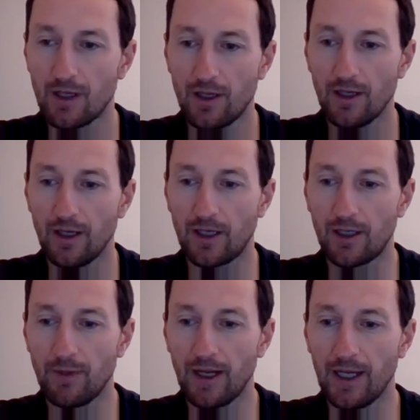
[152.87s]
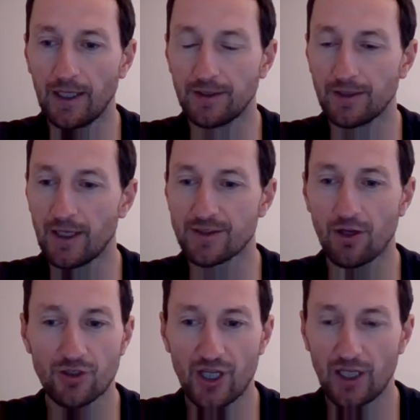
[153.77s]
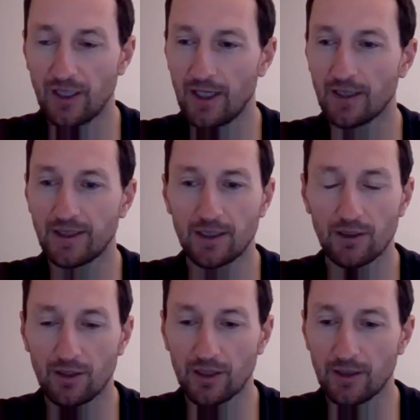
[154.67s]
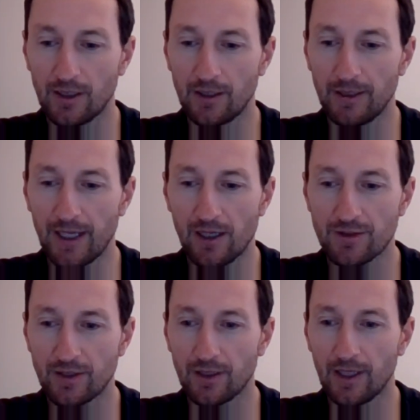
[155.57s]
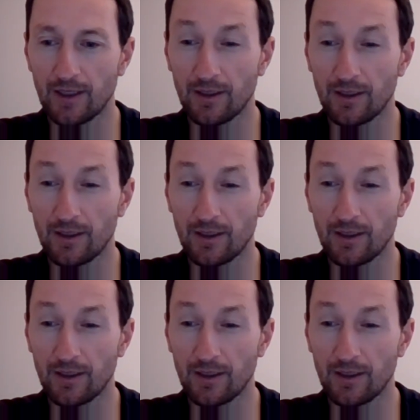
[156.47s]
and has on-chain data, technically analytics